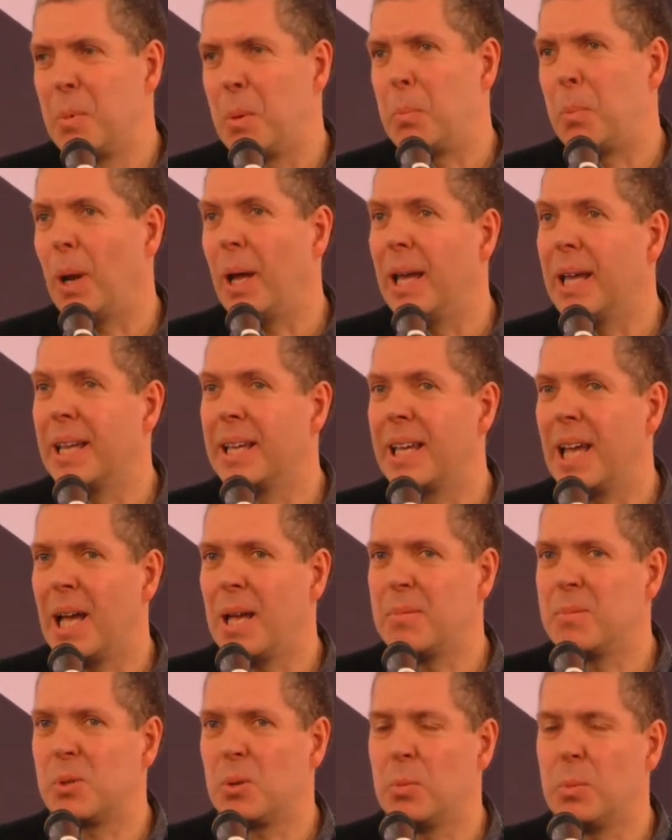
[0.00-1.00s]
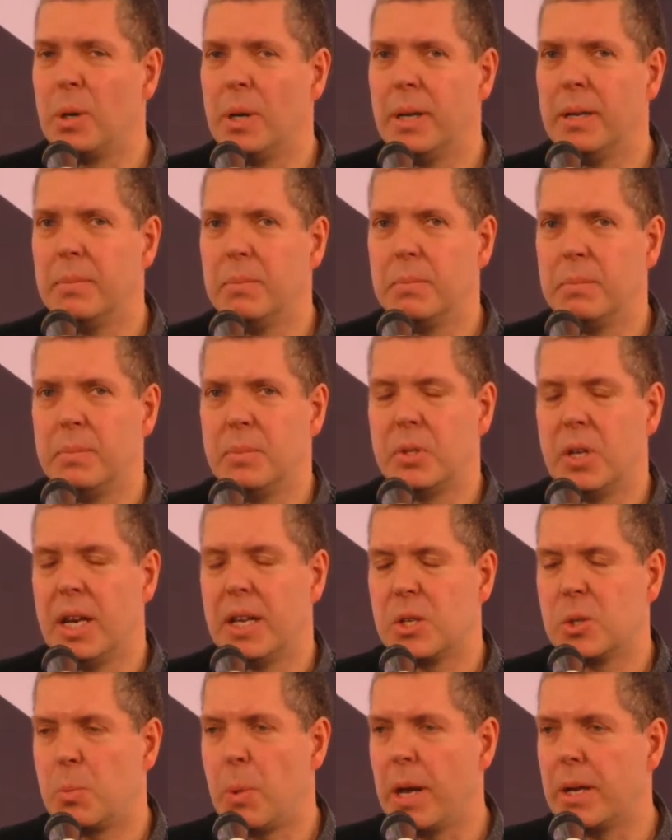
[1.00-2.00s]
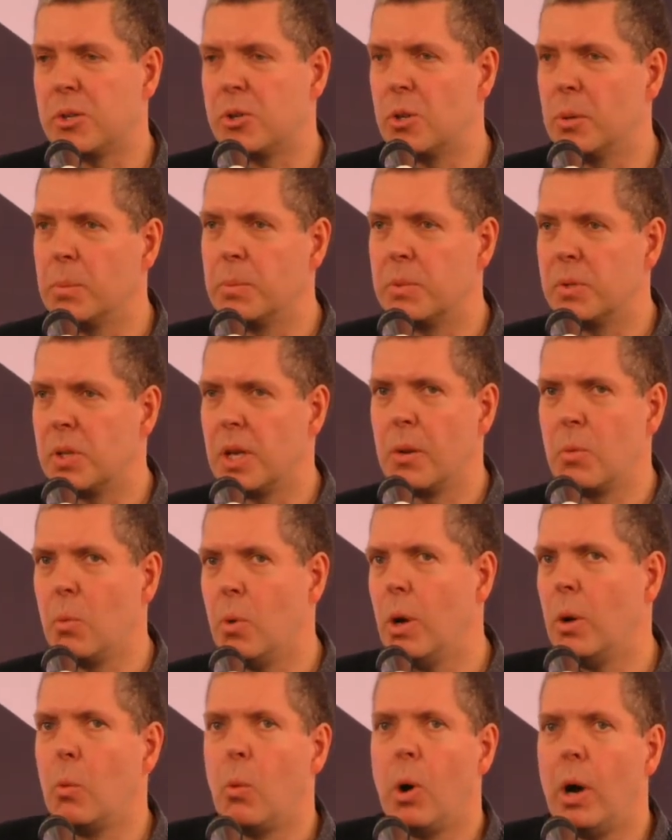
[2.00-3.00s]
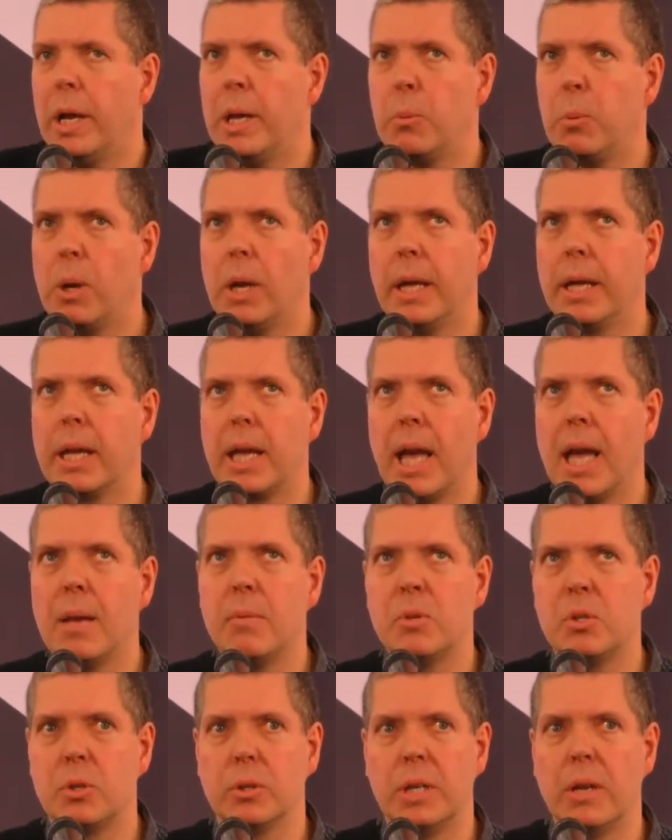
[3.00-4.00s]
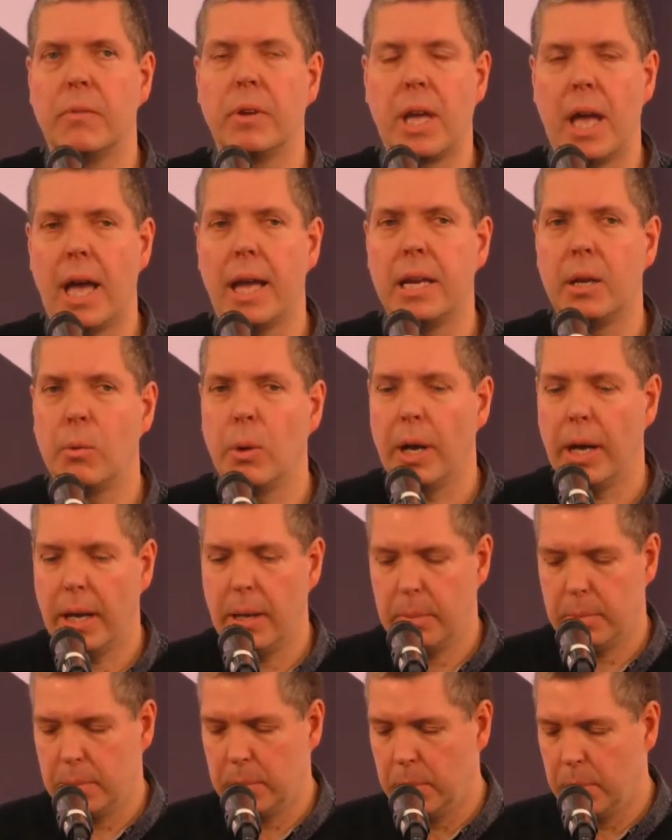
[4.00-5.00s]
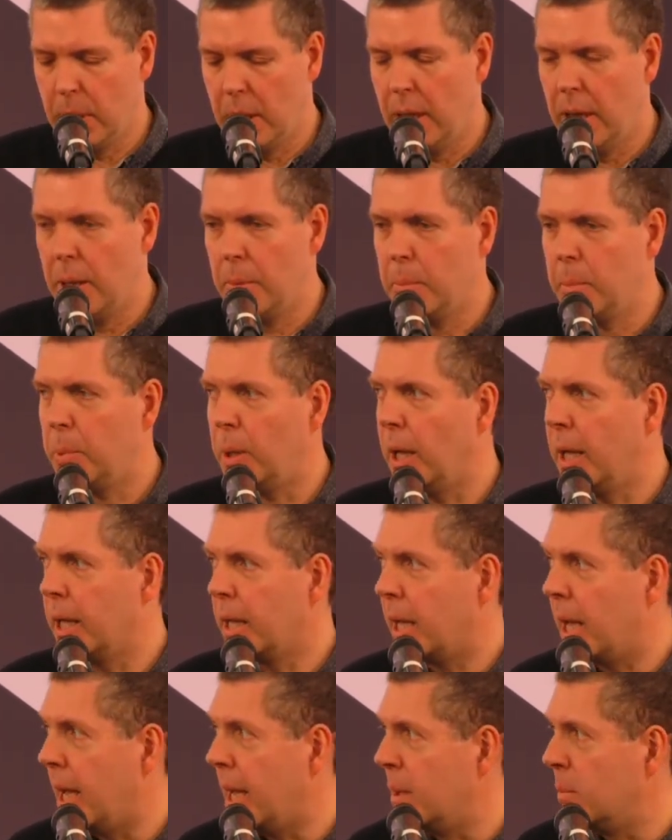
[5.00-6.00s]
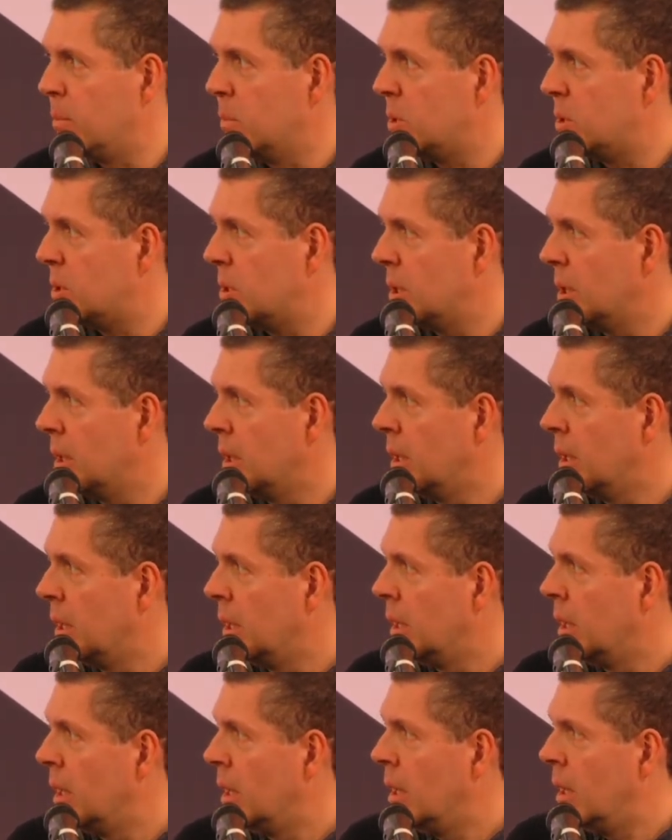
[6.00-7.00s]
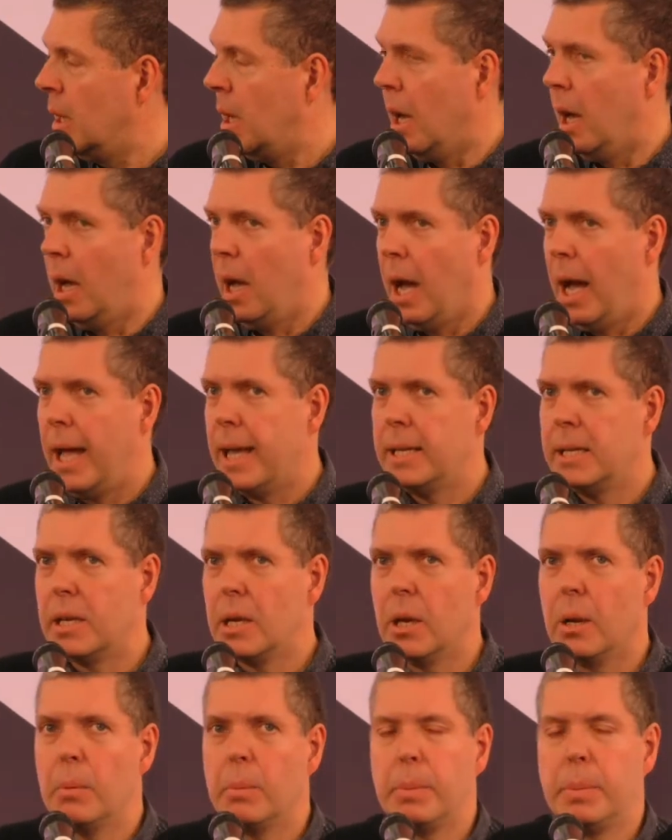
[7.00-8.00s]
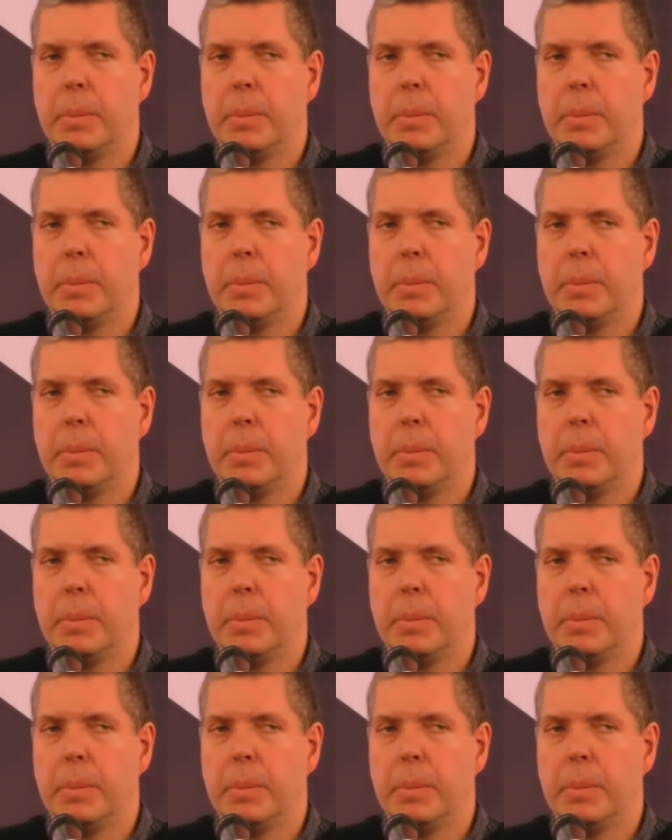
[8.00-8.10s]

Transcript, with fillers: be playing games on my ZX Spectrum, saying, why, why are you playing games? You'll never get anywhere um, playing games. Uh, I ended up